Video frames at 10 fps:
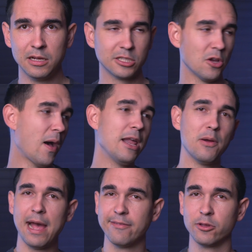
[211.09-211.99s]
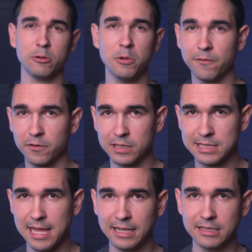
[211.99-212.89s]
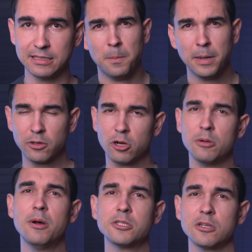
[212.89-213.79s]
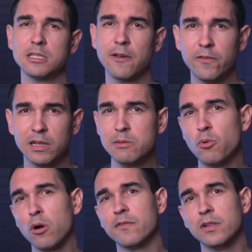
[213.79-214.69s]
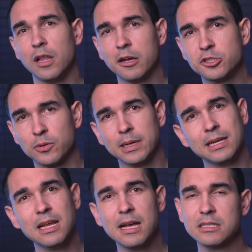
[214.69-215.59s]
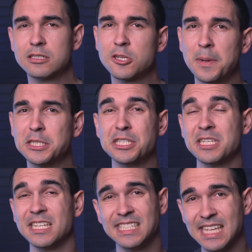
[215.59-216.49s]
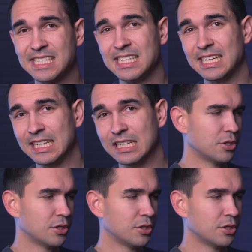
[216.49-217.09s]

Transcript: So I don't have the remote for this light. But the remotes are definitely more of a luxury and not so much as a necessity.